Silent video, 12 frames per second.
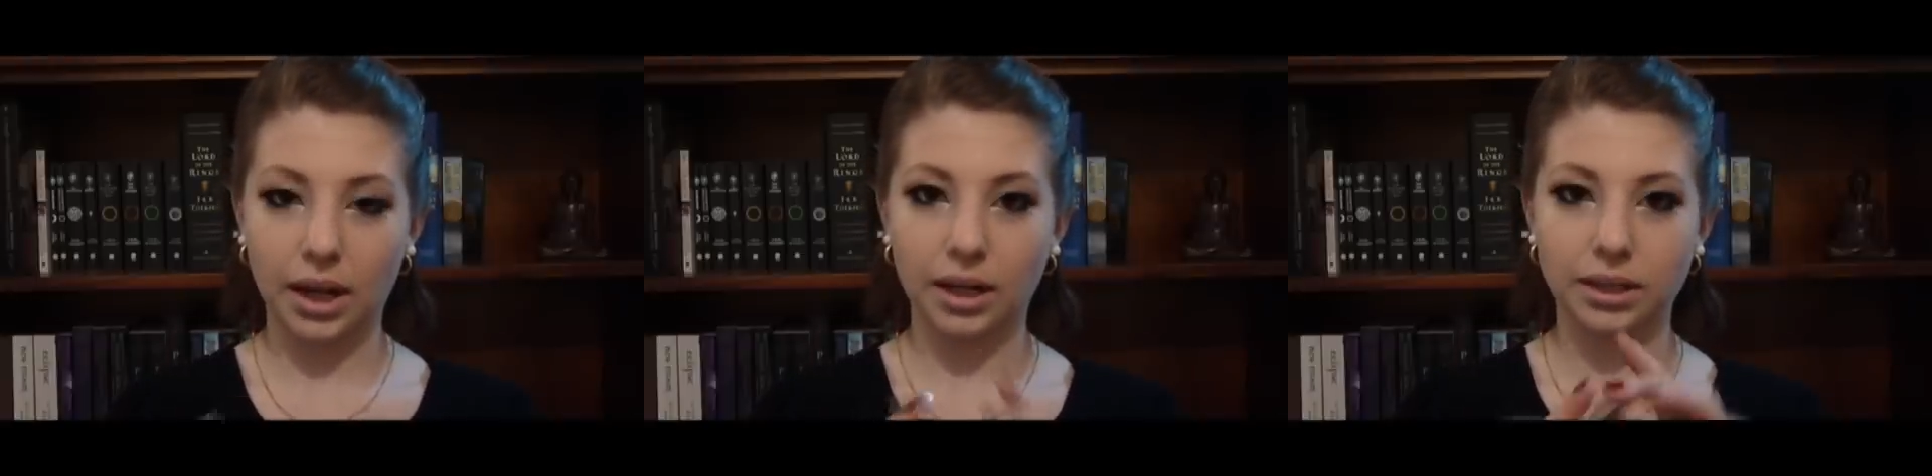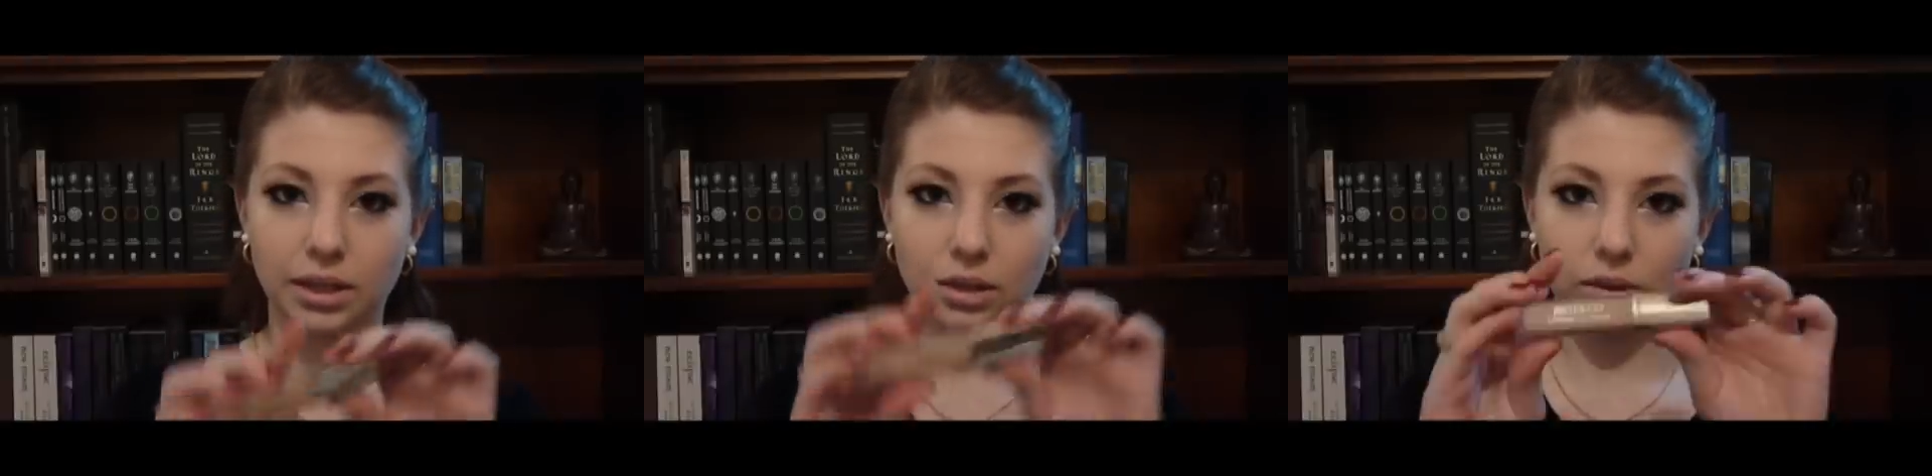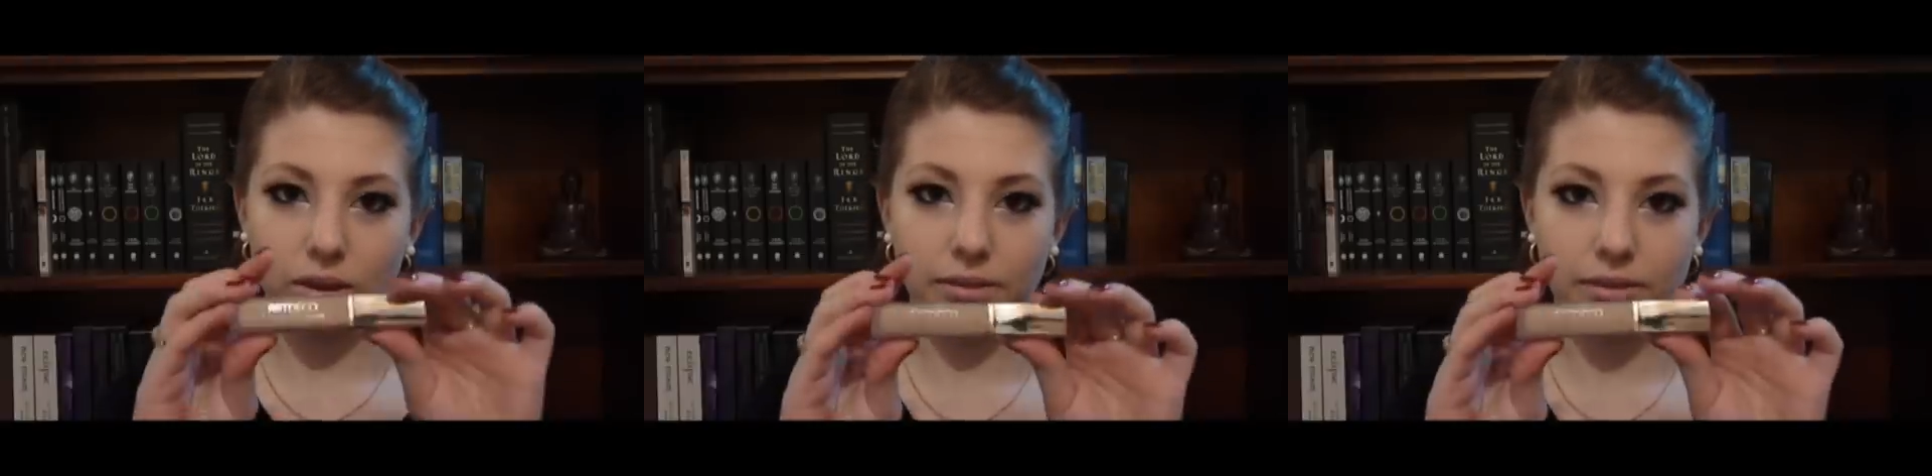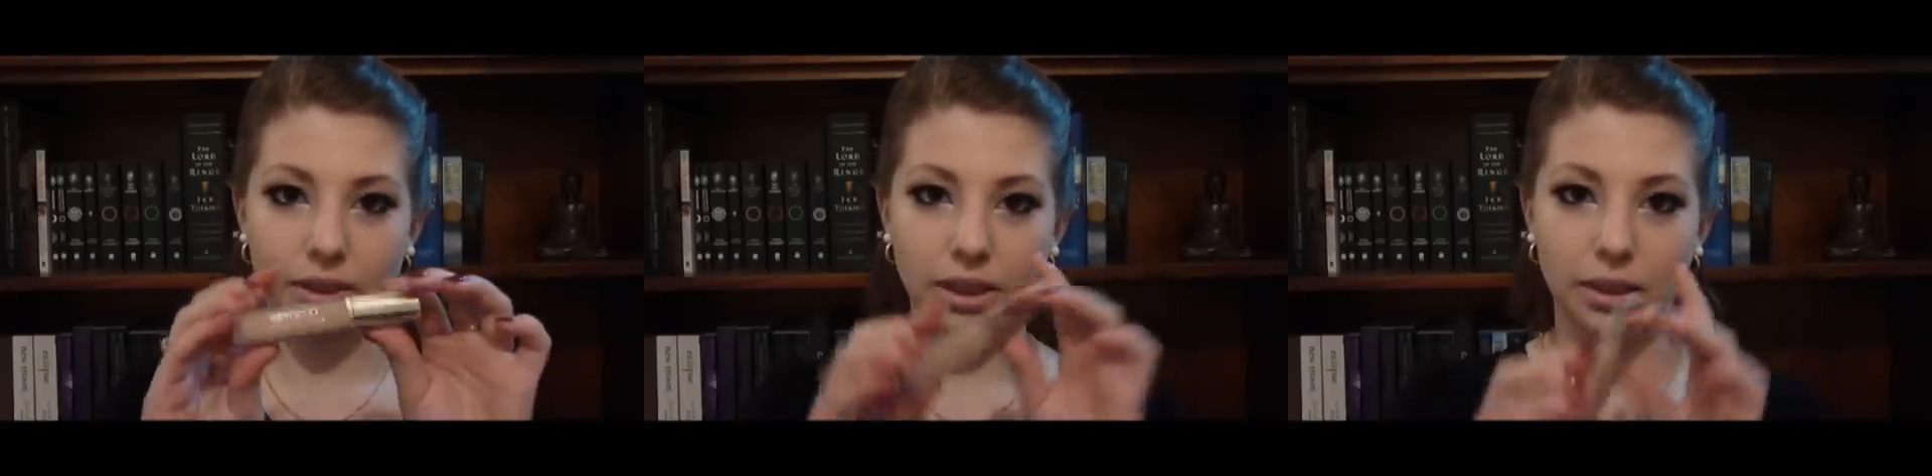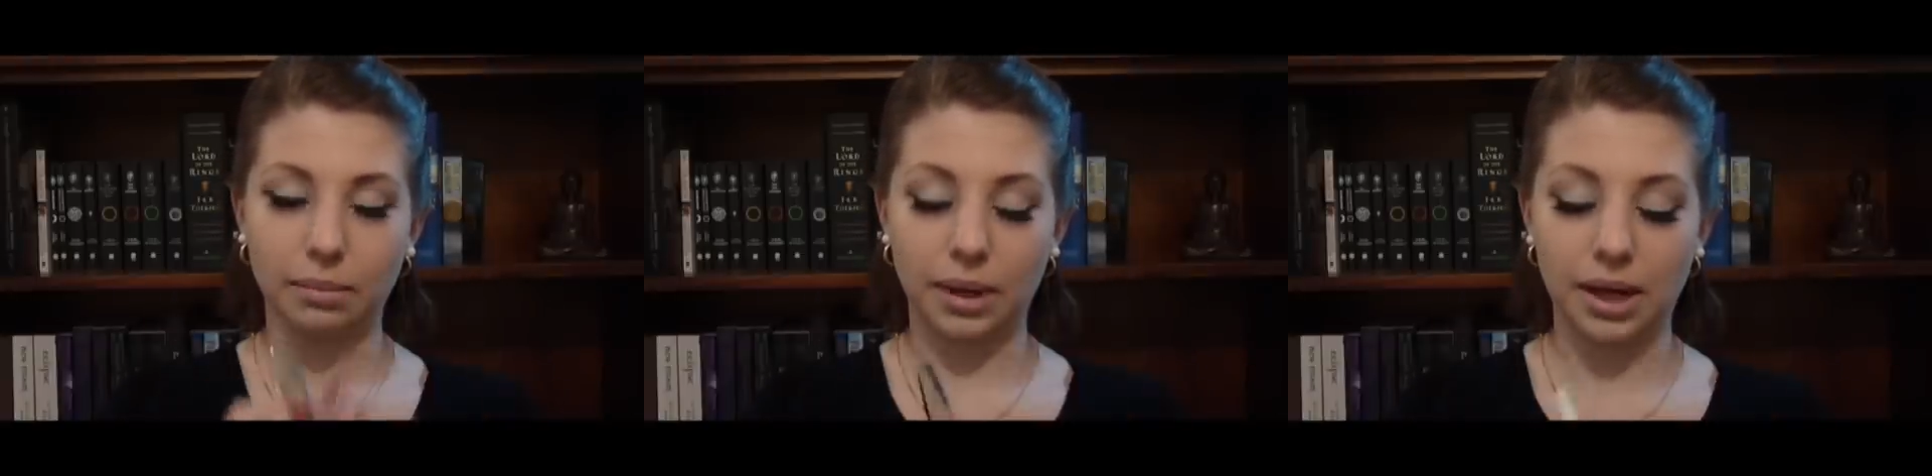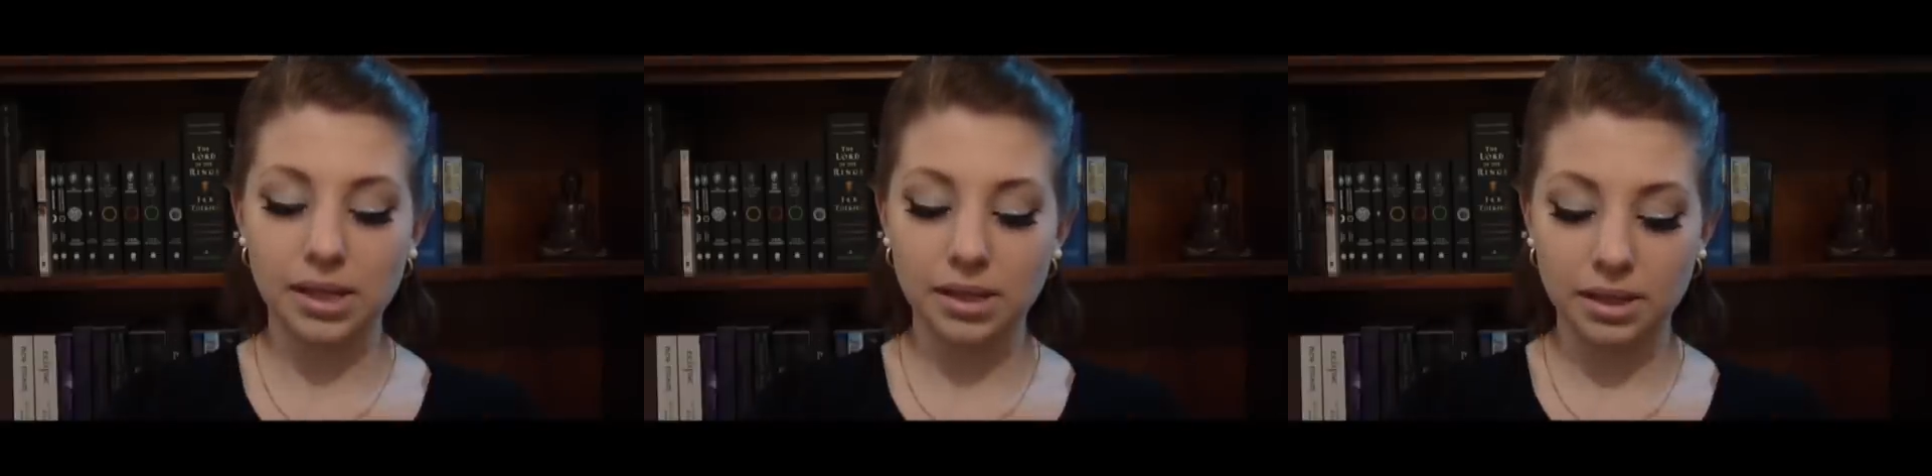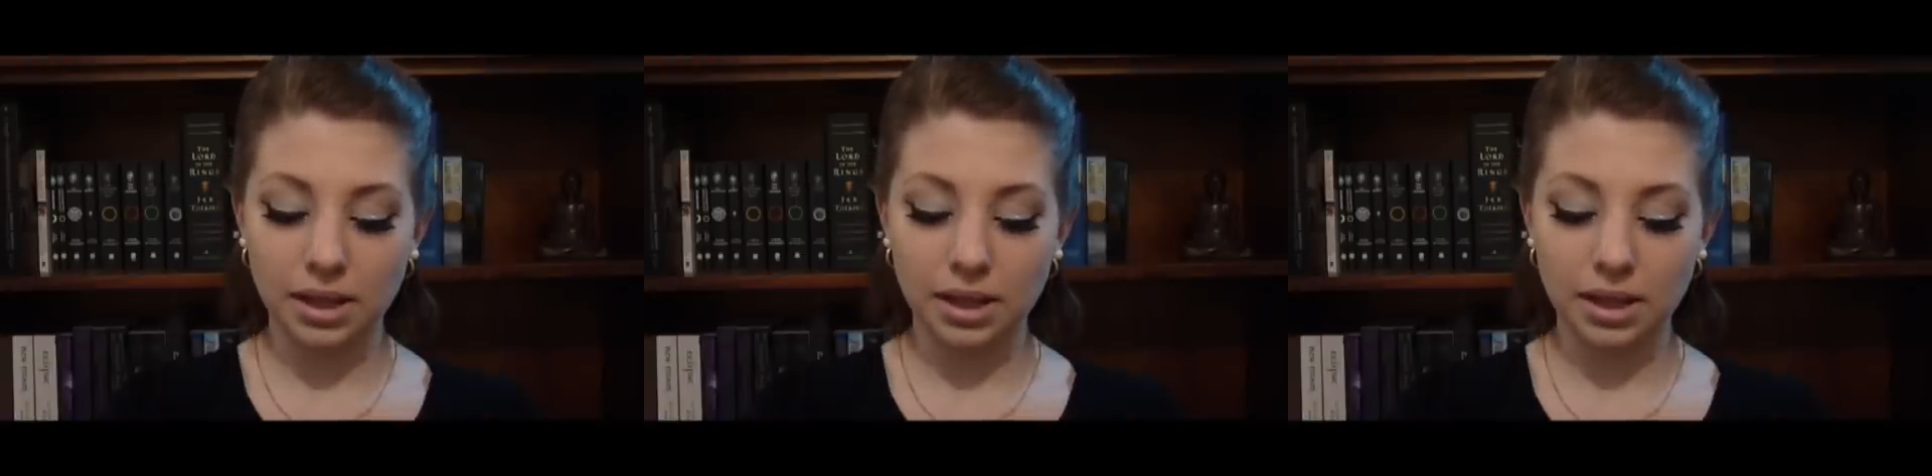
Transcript: Art Deco Lifting Lip Base,